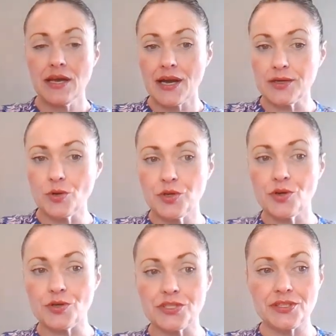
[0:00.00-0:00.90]
I know
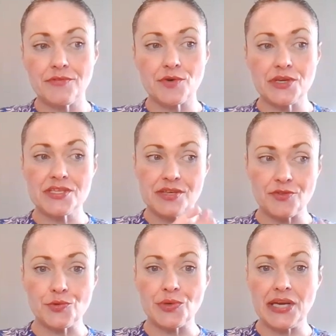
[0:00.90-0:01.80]
your delivery is in
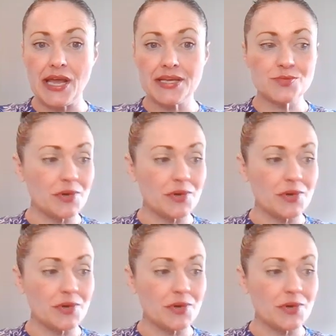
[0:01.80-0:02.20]
3 days,